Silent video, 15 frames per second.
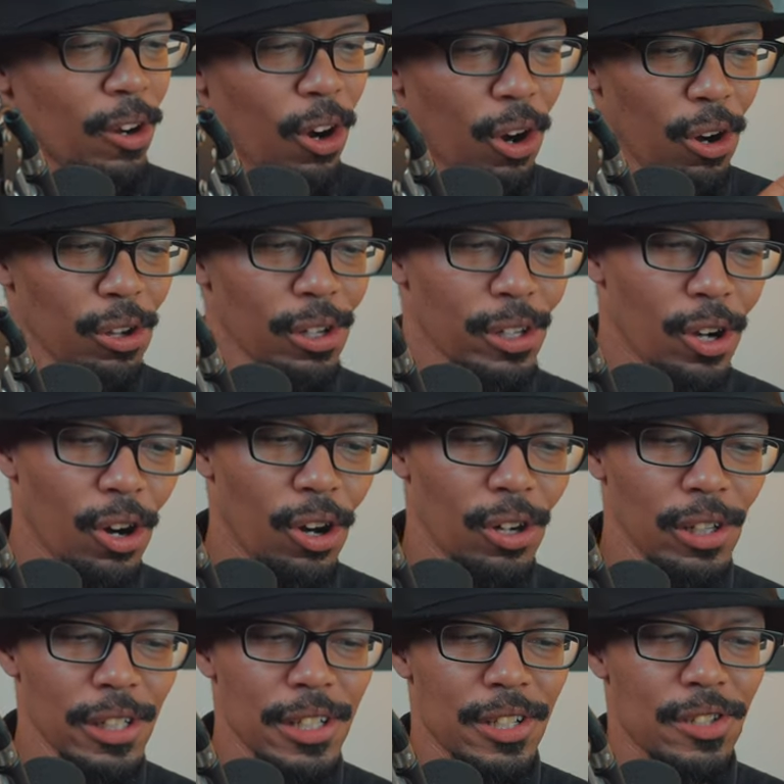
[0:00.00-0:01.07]
all in
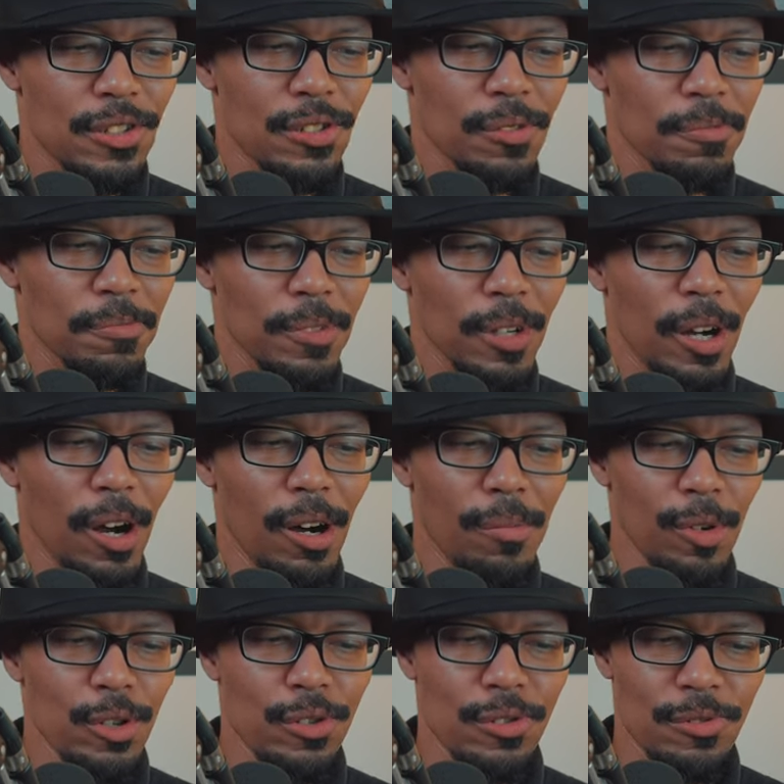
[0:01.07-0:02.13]
all, it's
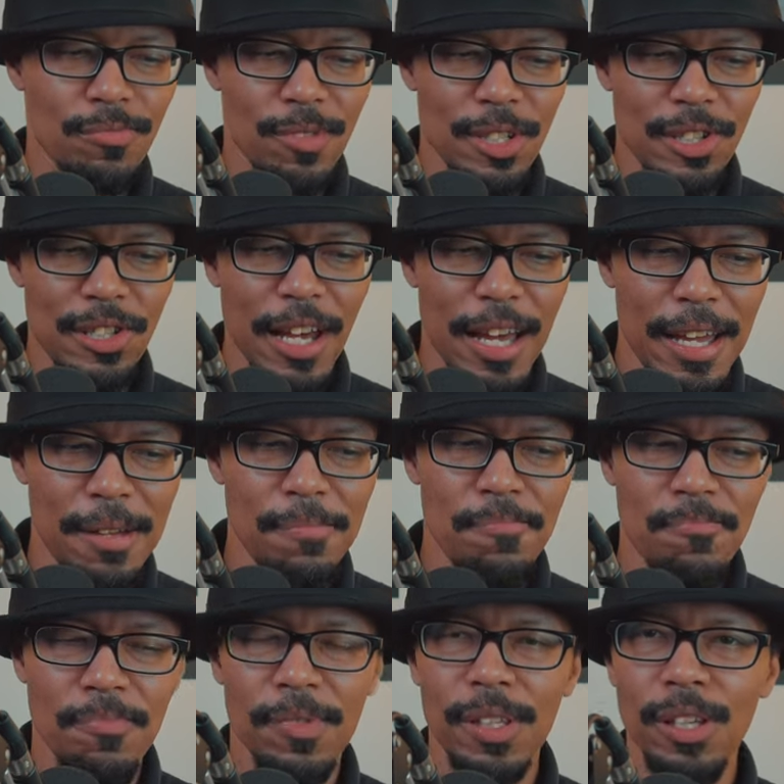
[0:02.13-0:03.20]
almost the
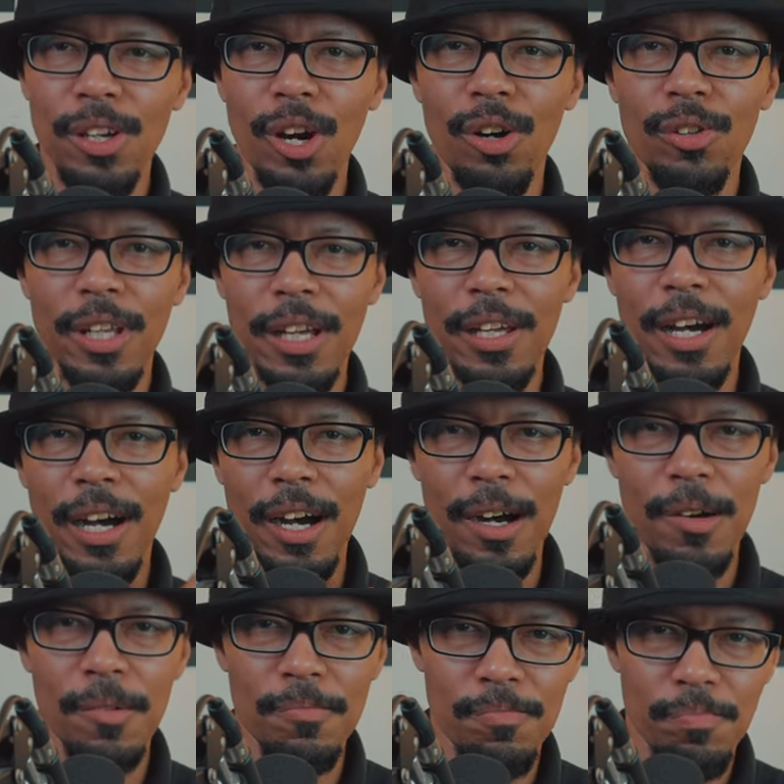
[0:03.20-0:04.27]
same. You know, they
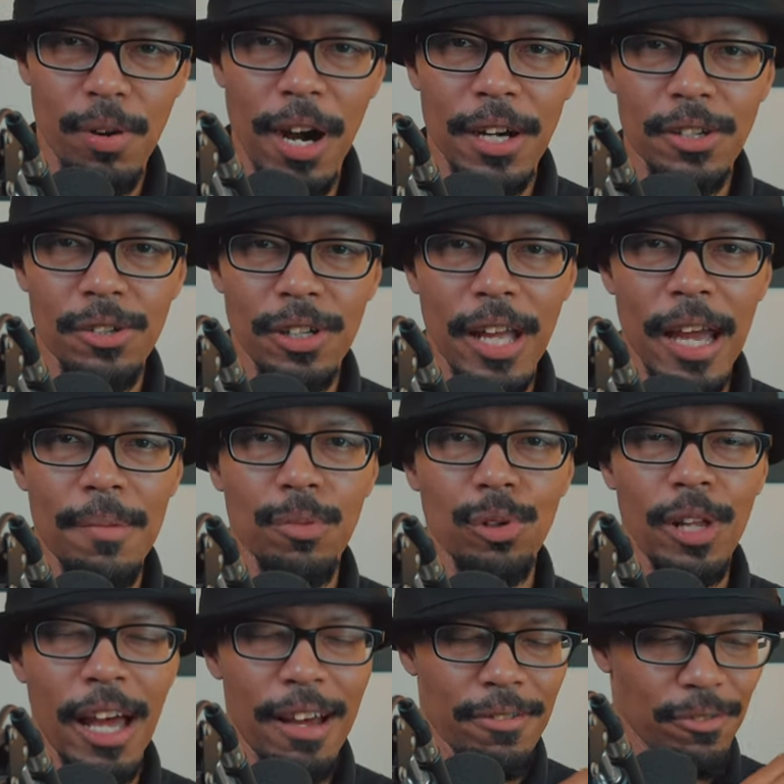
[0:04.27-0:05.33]
Procter and
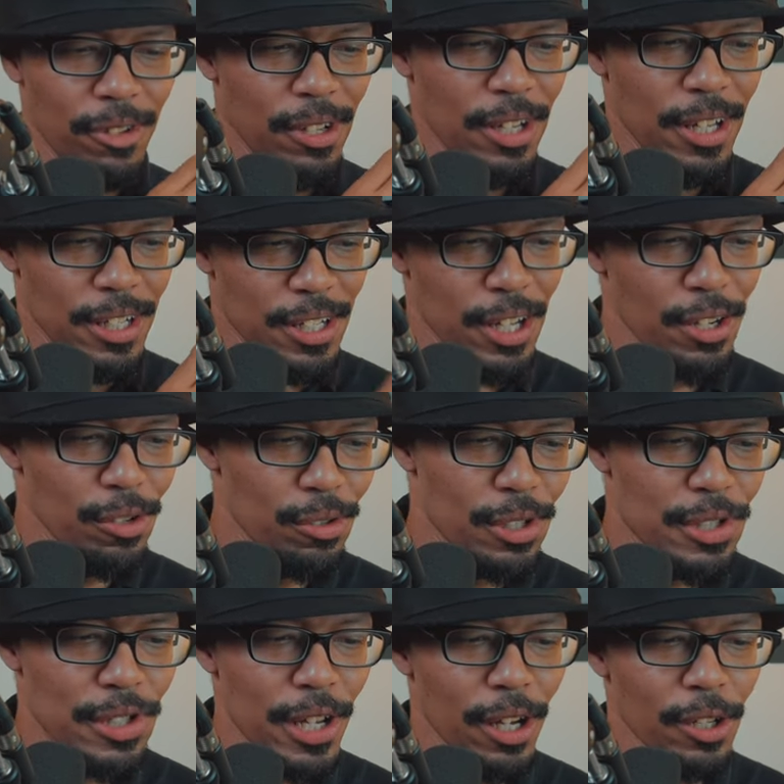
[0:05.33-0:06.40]
Gamble have continued
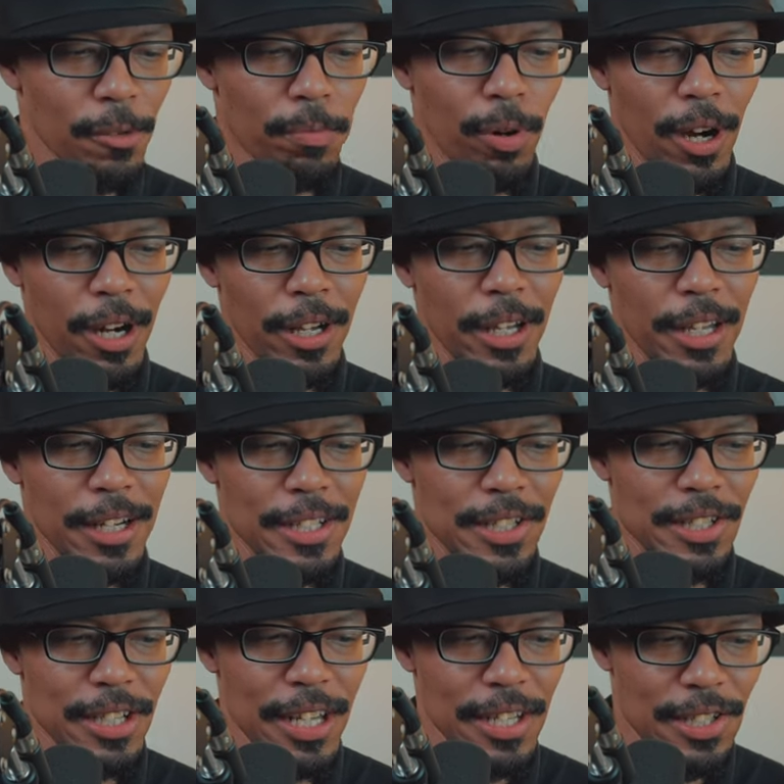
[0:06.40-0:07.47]
to sell the product, and
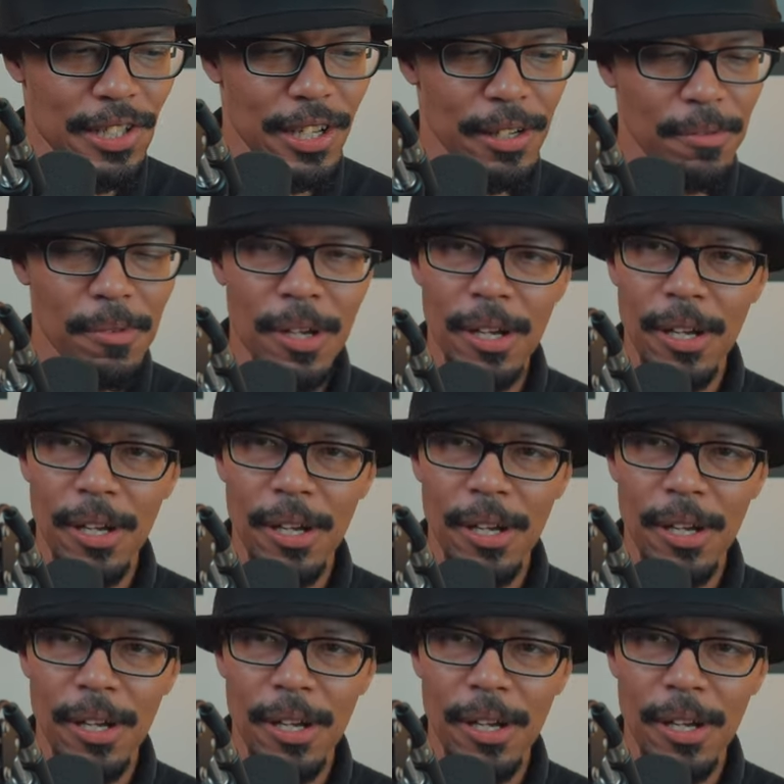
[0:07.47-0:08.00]
it's decent.